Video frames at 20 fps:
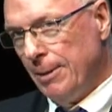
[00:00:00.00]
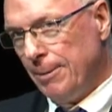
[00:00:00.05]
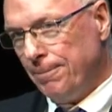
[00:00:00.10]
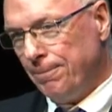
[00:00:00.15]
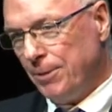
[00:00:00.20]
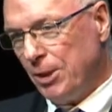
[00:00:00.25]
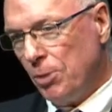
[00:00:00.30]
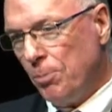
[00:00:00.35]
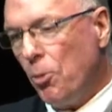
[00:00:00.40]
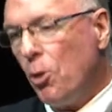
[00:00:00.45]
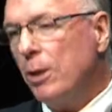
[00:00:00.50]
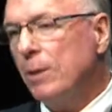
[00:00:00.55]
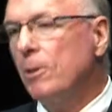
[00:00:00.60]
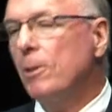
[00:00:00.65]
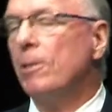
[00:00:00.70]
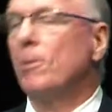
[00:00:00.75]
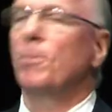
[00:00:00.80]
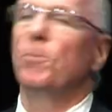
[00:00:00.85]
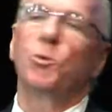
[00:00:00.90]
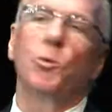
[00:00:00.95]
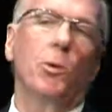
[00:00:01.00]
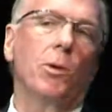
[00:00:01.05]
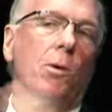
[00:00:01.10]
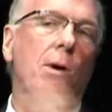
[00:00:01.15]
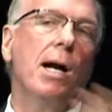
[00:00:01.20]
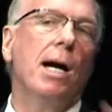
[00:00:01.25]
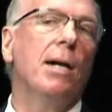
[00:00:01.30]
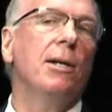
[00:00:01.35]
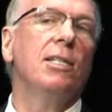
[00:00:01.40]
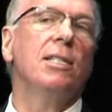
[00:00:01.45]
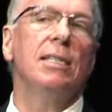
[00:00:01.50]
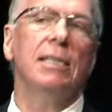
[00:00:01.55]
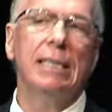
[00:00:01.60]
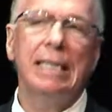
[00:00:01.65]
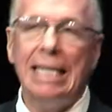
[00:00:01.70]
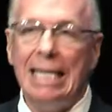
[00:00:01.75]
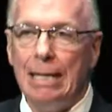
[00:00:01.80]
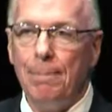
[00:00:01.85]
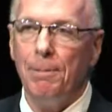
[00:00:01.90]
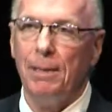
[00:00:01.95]
support systems required to
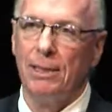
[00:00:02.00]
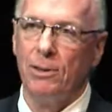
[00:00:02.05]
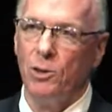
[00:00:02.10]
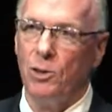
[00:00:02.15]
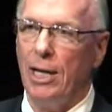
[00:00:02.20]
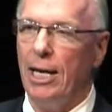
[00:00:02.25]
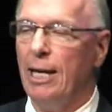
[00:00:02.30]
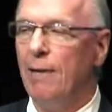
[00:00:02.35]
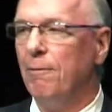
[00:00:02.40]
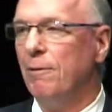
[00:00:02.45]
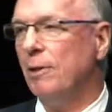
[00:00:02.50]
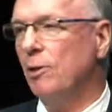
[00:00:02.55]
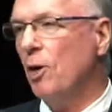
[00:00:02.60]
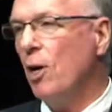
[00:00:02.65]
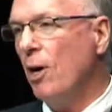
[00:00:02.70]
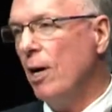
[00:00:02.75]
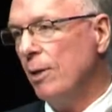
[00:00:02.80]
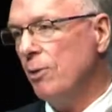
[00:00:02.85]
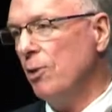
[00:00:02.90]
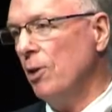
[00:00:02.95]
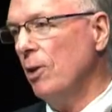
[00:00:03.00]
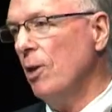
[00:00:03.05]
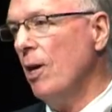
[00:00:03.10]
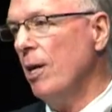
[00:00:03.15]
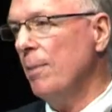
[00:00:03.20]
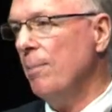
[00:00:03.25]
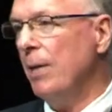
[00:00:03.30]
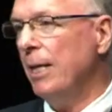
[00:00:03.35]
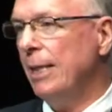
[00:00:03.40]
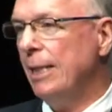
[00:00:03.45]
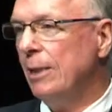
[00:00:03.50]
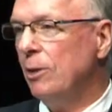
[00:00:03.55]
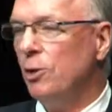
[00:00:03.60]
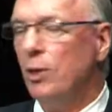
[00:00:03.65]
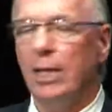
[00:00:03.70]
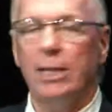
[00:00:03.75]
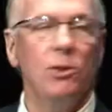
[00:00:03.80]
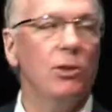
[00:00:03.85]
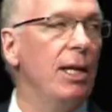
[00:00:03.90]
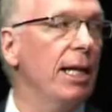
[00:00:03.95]
keep it safe has cost a lot of money and has
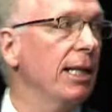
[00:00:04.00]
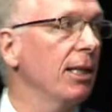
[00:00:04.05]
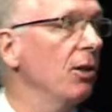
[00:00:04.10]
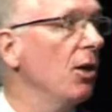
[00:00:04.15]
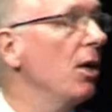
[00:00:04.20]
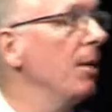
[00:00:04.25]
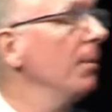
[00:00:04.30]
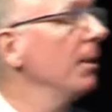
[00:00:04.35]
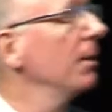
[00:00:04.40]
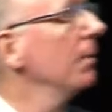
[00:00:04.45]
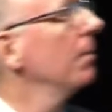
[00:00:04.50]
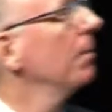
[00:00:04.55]
changed the economic